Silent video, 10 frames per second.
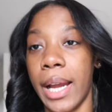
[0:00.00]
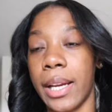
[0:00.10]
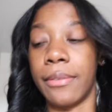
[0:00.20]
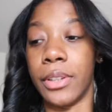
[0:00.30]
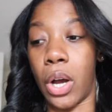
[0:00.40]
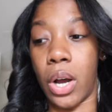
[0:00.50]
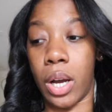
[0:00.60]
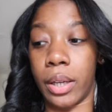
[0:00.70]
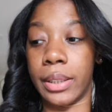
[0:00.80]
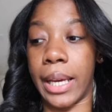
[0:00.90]
I could
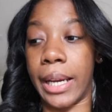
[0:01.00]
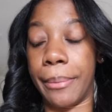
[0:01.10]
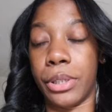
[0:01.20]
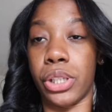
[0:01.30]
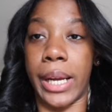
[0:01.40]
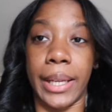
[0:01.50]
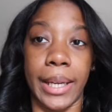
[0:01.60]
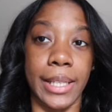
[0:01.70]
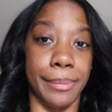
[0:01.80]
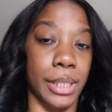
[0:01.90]
vlog, like I'm gonna try and
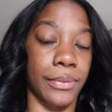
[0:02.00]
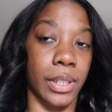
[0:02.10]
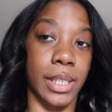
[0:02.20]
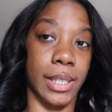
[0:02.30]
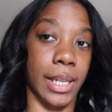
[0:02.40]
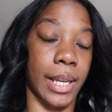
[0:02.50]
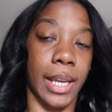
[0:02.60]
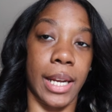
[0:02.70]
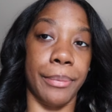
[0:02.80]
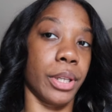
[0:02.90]
get as much footage as I
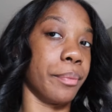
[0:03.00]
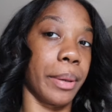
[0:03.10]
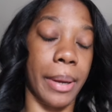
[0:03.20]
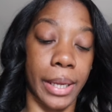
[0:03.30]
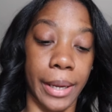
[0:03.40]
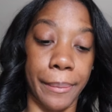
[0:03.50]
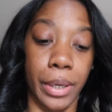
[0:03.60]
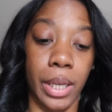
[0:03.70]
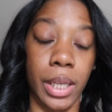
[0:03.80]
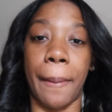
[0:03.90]
can. I'm gonna bring my
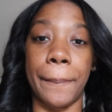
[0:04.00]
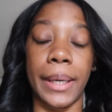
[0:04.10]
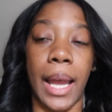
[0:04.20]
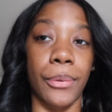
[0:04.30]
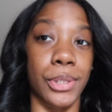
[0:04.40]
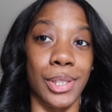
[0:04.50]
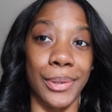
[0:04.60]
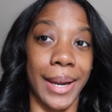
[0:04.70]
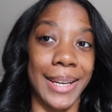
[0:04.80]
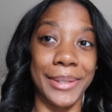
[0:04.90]
camera, but I will see you
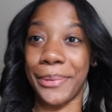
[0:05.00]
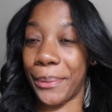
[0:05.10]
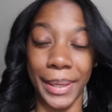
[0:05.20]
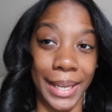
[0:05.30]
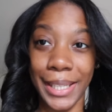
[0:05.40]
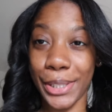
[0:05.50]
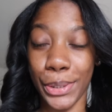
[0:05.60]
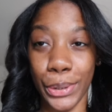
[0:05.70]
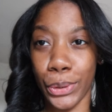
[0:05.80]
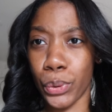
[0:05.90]
guys when we get
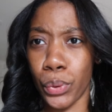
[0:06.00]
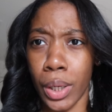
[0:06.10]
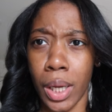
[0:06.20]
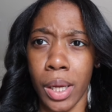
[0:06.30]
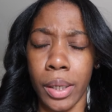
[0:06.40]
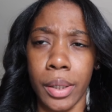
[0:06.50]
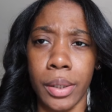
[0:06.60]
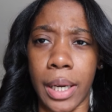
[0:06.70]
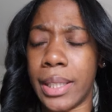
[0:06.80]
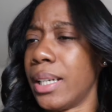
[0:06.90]
to,
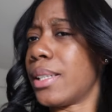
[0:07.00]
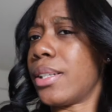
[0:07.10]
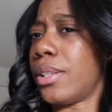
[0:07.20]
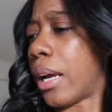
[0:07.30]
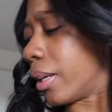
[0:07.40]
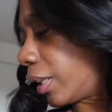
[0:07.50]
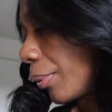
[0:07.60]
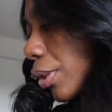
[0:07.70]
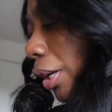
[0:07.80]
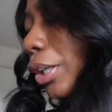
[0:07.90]
I think it's in, I think
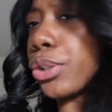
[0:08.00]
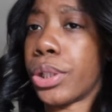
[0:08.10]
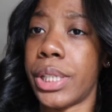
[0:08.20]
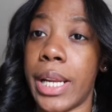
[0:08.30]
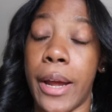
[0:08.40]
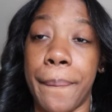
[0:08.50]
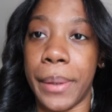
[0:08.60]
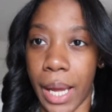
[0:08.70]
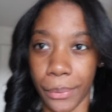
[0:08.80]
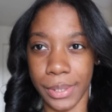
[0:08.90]
we're starting in Georgetown,
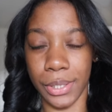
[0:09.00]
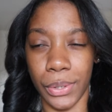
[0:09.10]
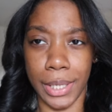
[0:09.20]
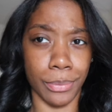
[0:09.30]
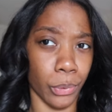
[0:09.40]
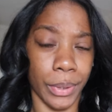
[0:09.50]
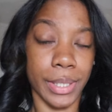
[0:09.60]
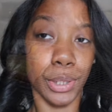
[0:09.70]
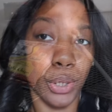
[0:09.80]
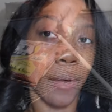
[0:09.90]
but I will see you guys when we get to the